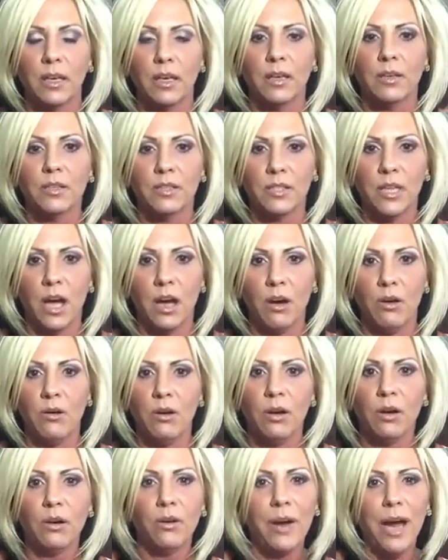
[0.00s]
So
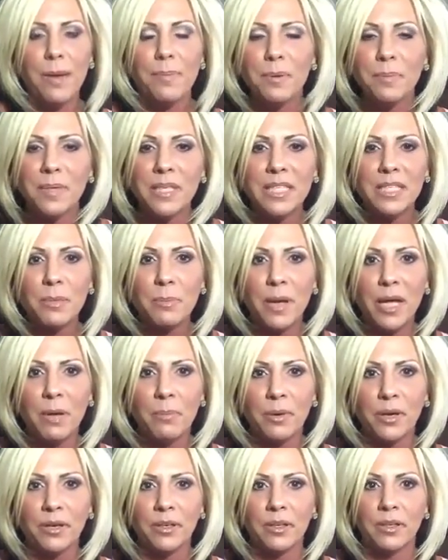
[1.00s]
grab a piece of
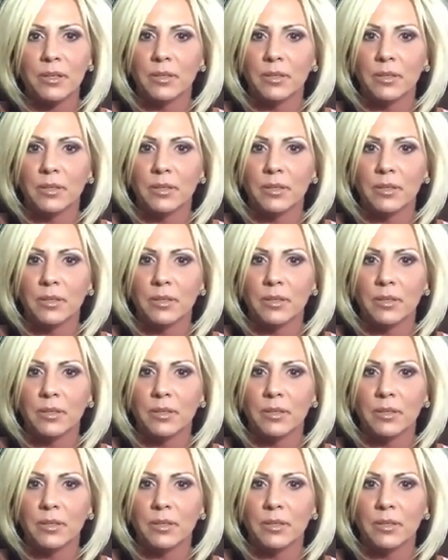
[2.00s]
paper.